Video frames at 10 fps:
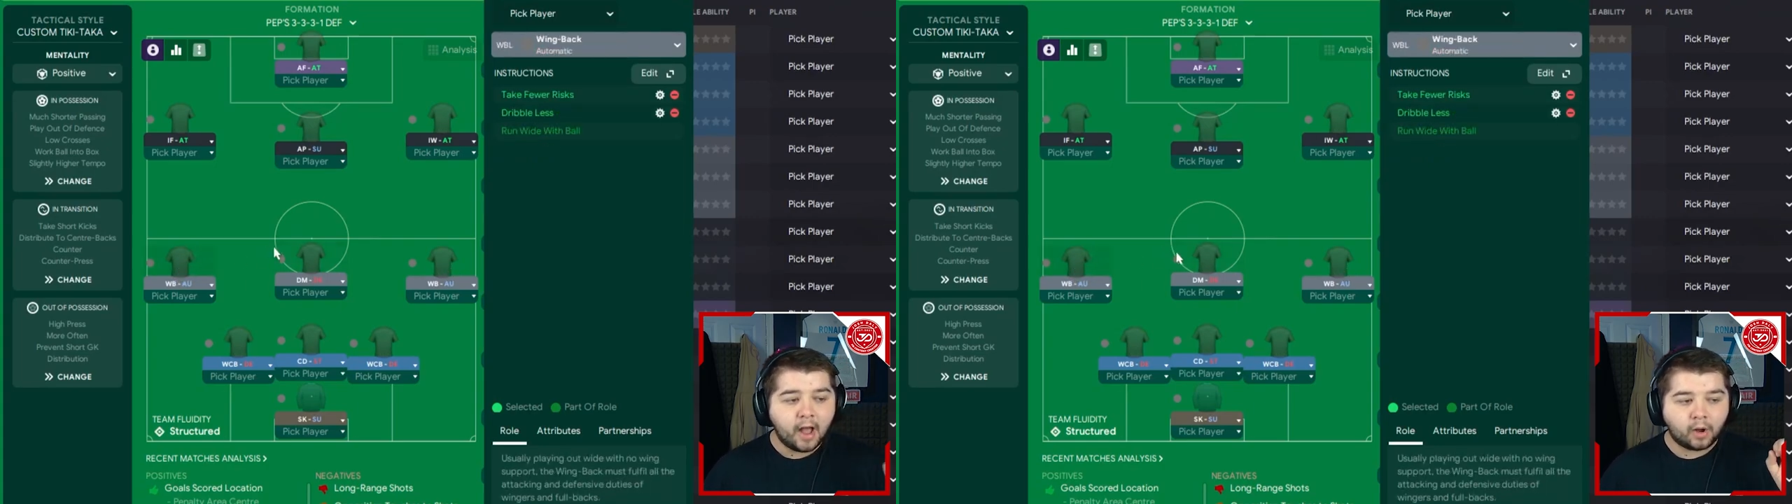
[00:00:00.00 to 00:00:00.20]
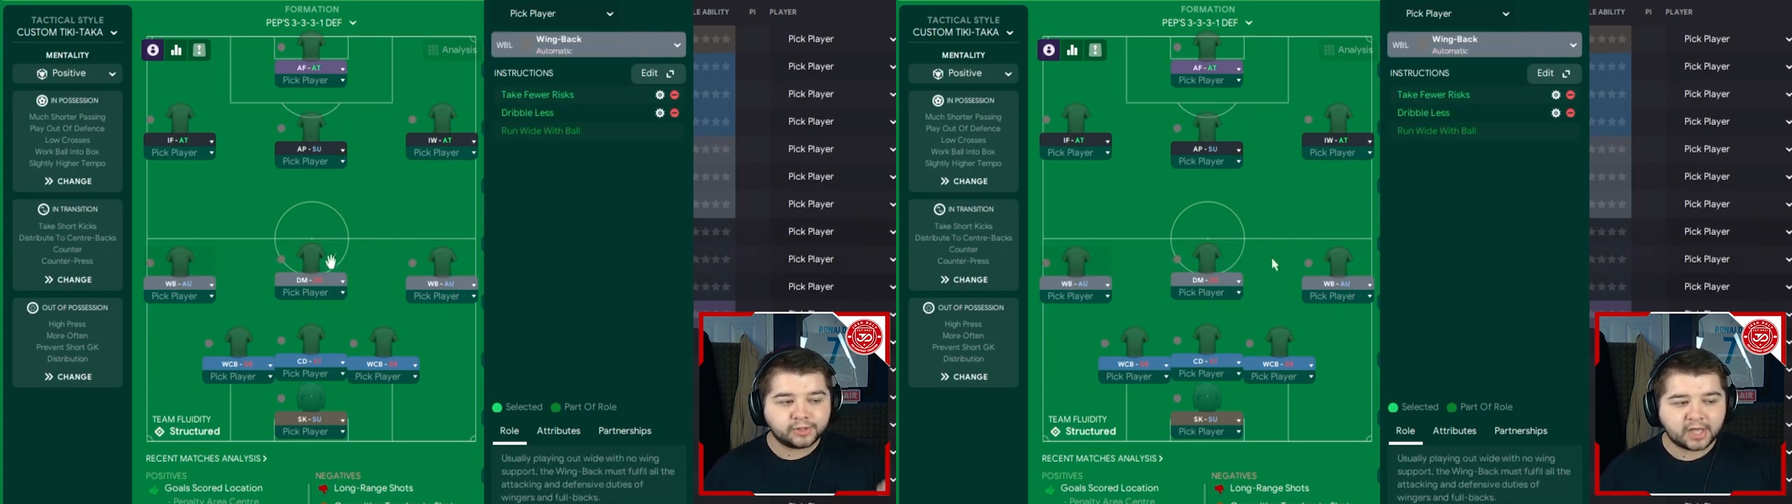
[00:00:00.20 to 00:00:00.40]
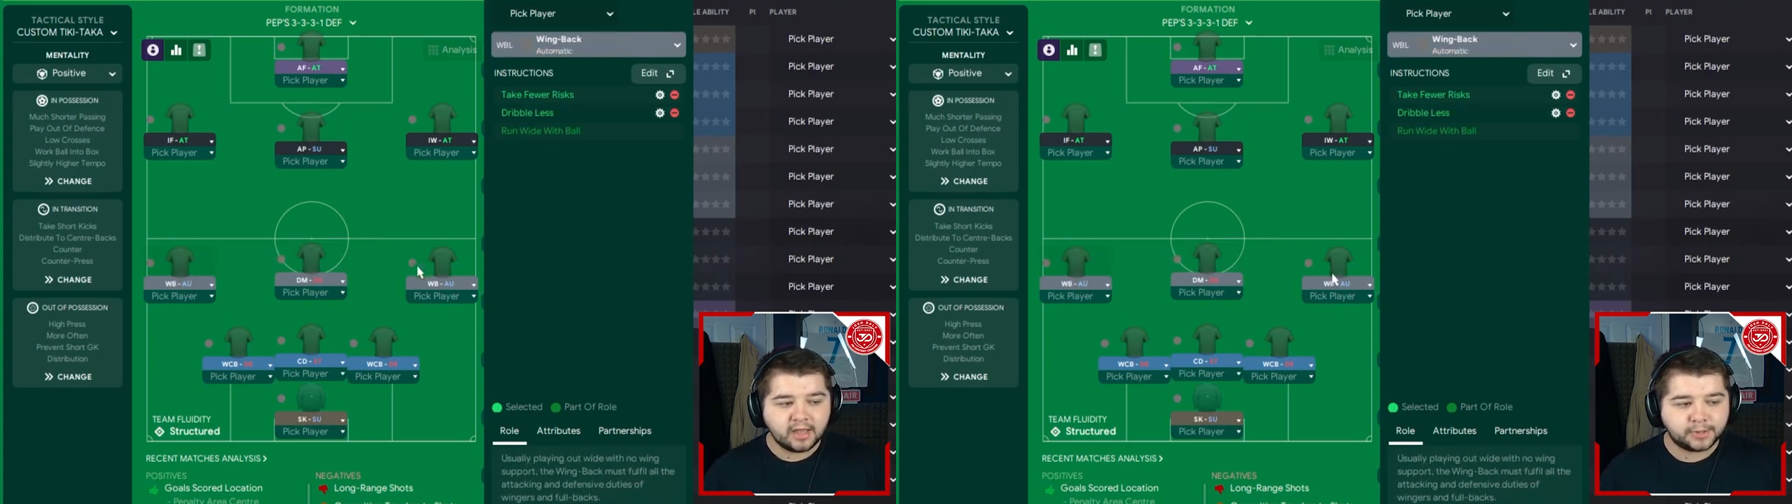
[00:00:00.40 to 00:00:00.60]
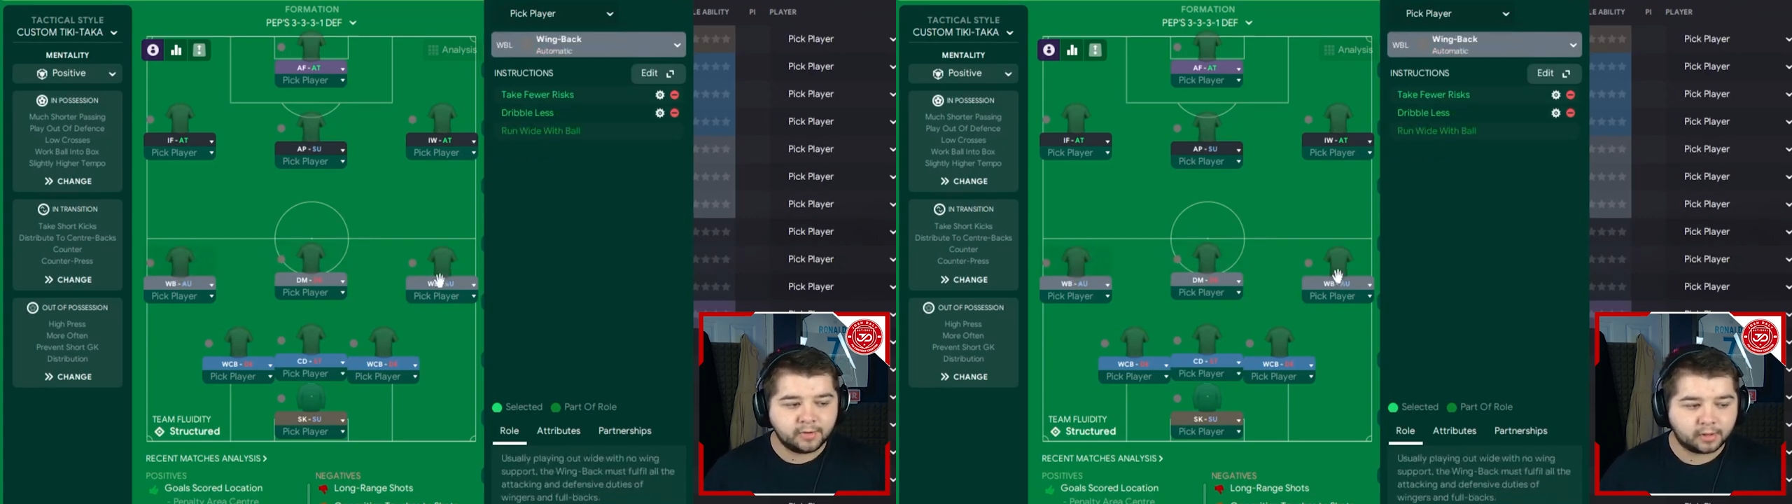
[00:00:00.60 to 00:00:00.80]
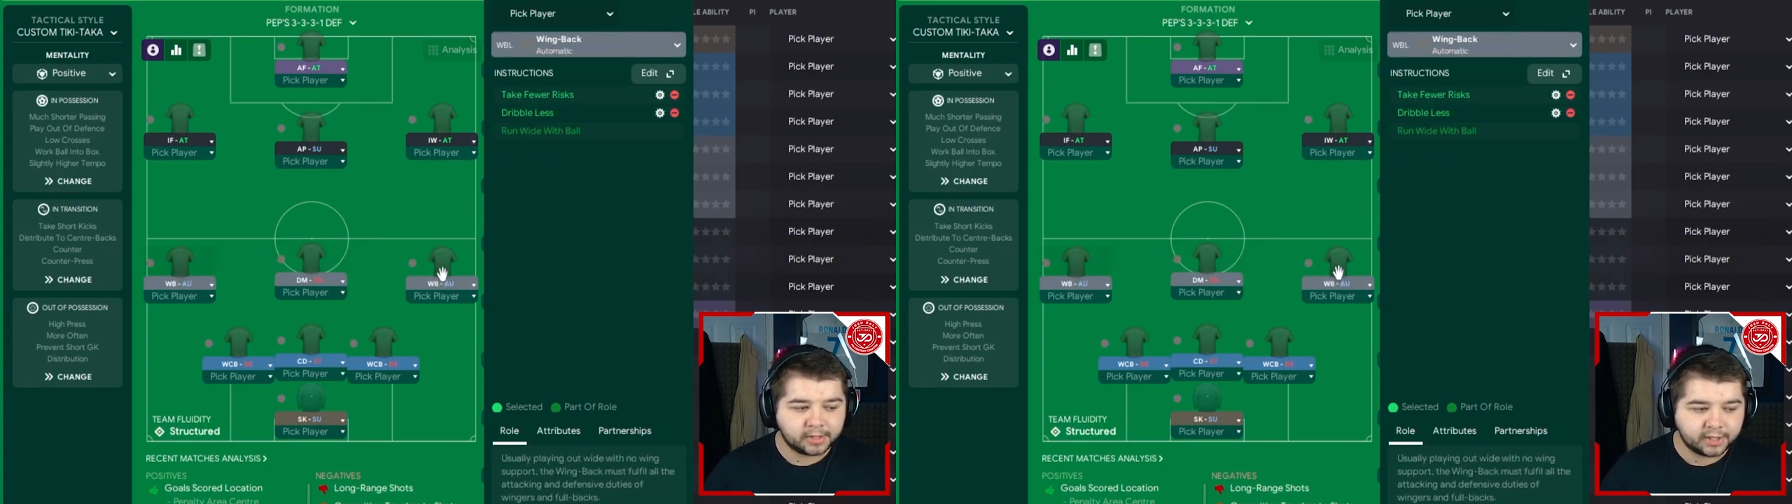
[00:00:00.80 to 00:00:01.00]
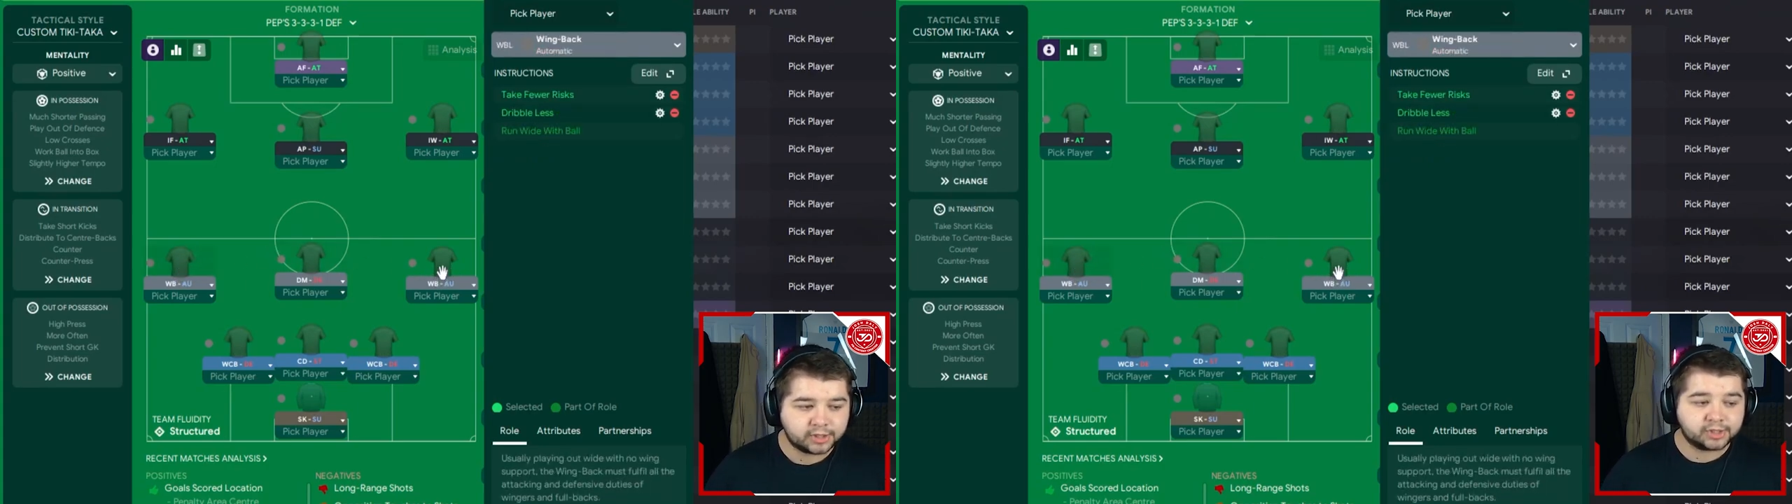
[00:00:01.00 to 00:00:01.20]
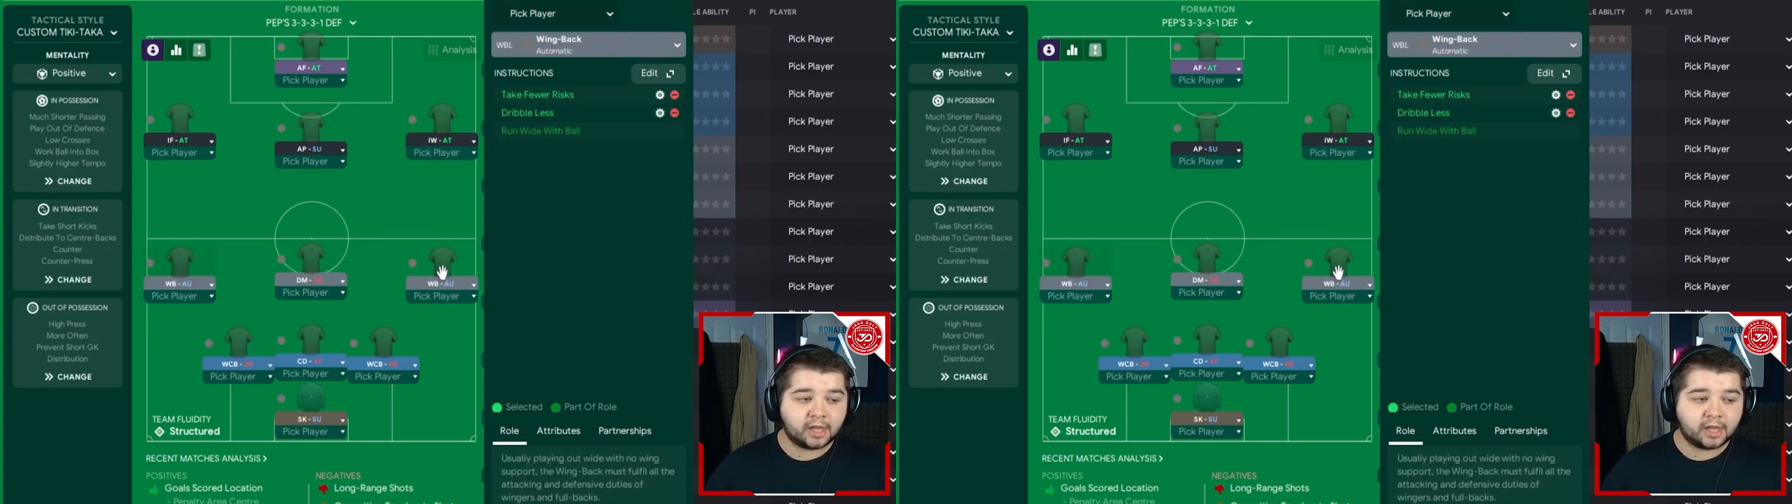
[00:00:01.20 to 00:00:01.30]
on take fewer risks